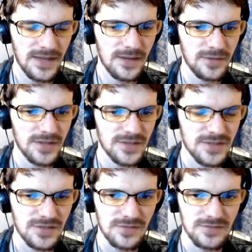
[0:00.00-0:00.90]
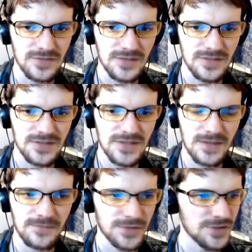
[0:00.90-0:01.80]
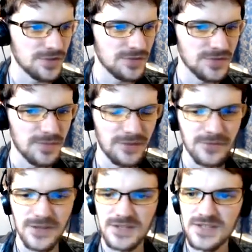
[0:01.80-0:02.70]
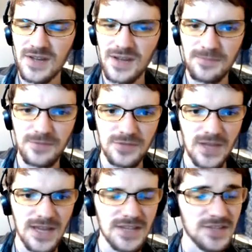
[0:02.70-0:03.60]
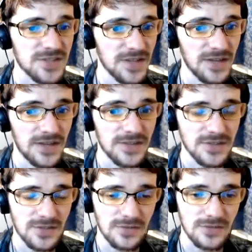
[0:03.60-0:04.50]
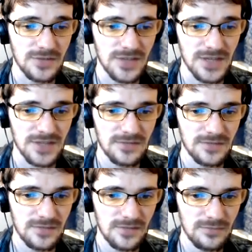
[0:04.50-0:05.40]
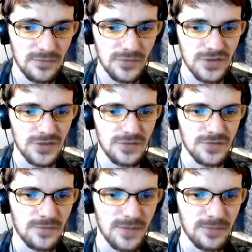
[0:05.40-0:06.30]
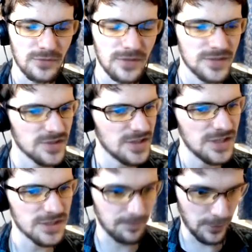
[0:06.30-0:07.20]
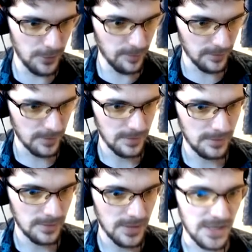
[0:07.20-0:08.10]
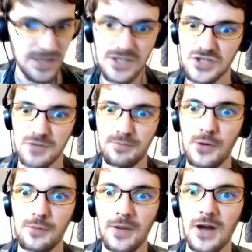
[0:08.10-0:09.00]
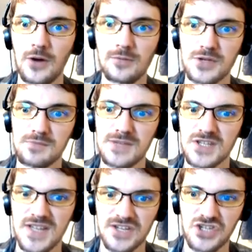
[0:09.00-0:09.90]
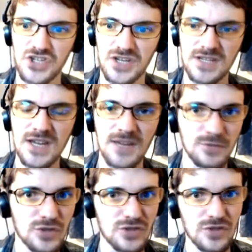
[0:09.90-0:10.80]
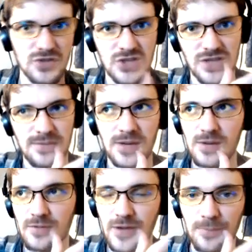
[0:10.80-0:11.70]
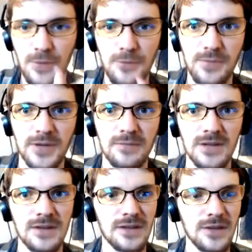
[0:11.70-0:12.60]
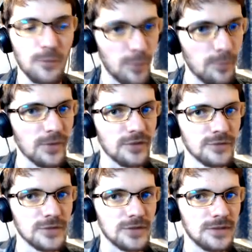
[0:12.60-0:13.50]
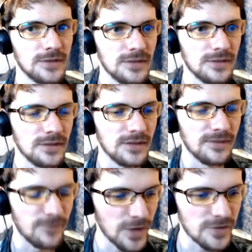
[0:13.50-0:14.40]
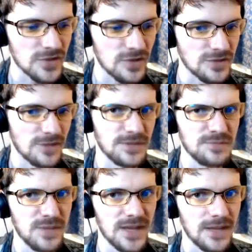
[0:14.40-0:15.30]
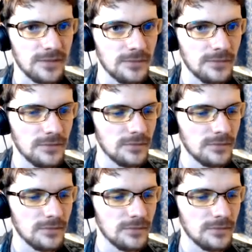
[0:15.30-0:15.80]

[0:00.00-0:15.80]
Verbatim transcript: Now he's snoozy. It's time for snooze, my friend. Time for... And he's tired, so good, yes. More snooze for Big Boy. Does he need to poop? He needs to poop! I almost missed that shit. If you just go to sleep without pooping him, he'll poop on the floor. And virus goes up, that's bad.